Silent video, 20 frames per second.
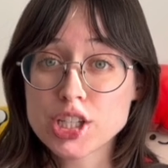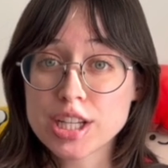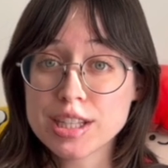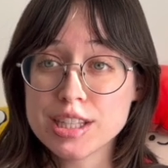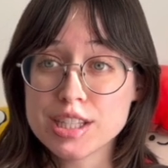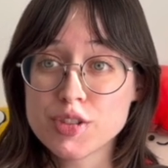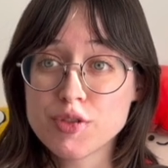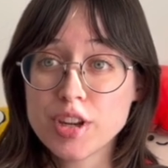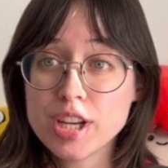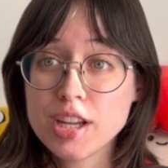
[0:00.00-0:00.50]

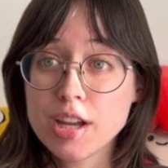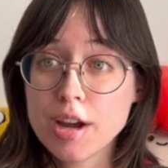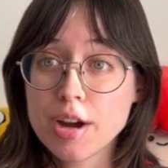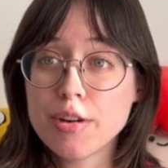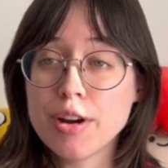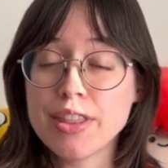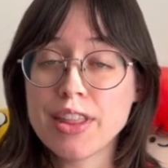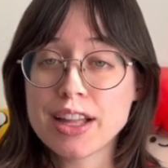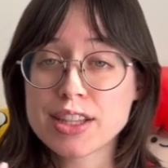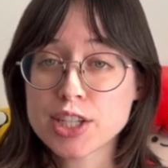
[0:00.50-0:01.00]
this video
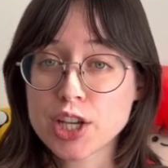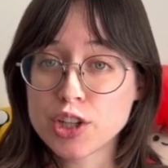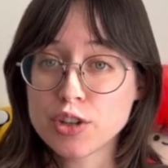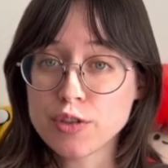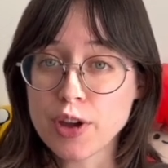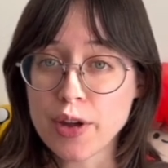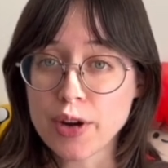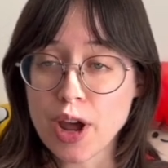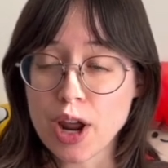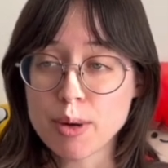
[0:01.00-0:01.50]
and that's how you
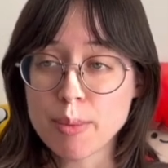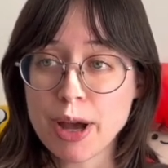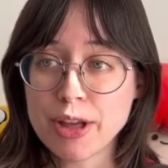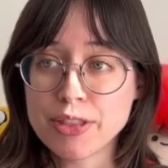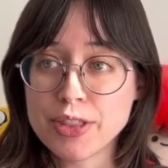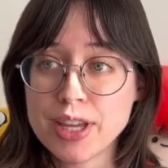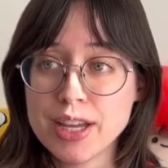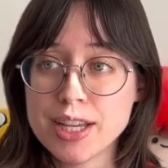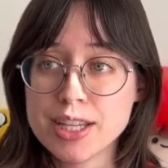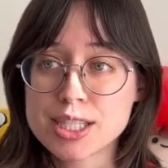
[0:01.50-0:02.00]
found out about
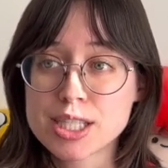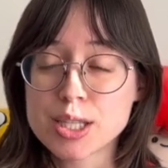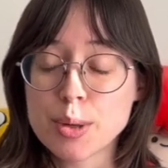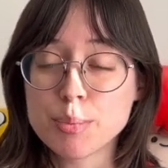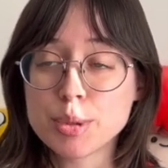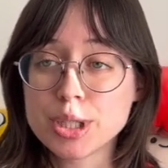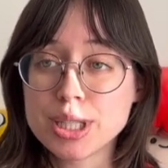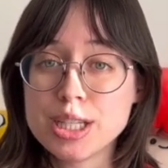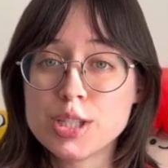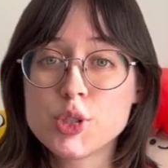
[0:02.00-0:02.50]
this,
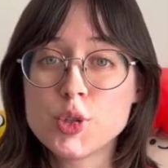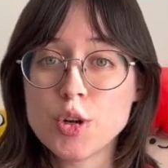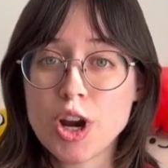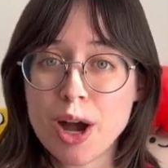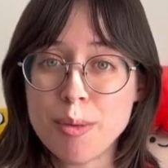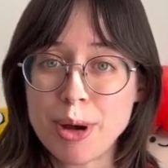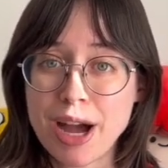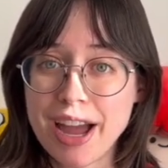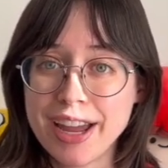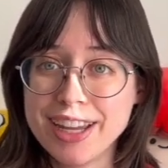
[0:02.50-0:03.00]
please do
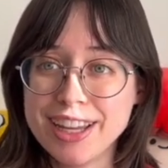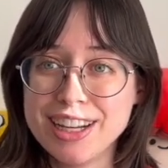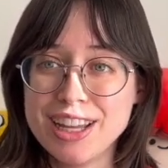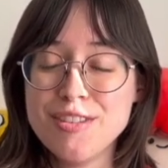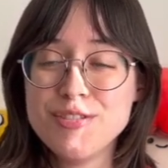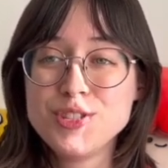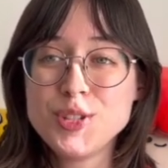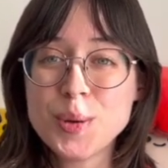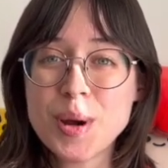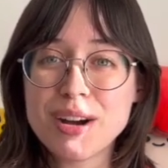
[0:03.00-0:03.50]
not buy it
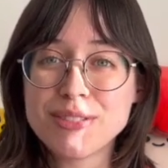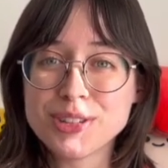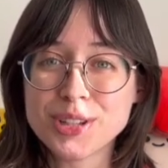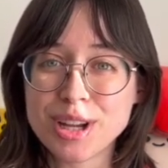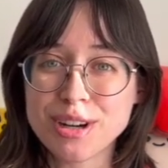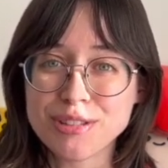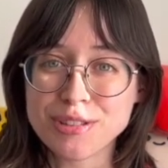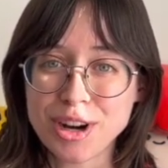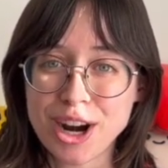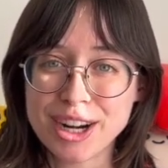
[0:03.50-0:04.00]
if you have a lot
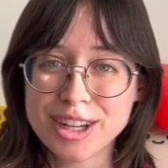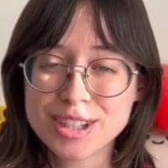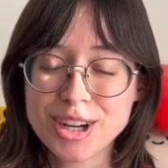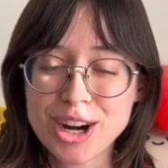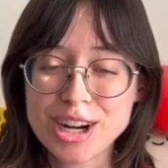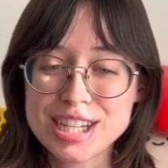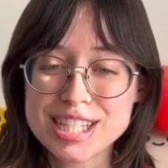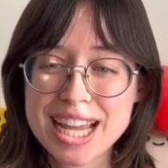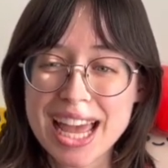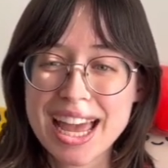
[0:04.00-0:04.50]
of credit
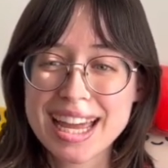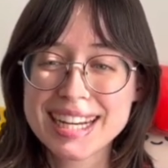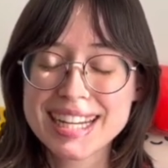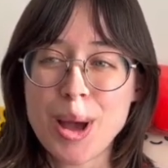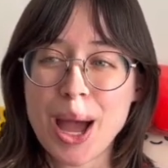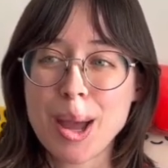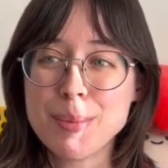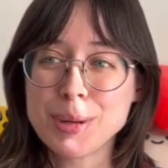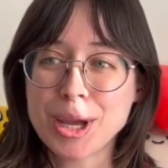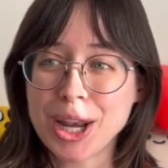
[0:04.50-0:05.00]
card debt.
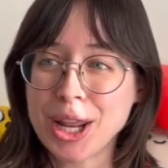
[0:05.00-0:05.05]
I'm gonna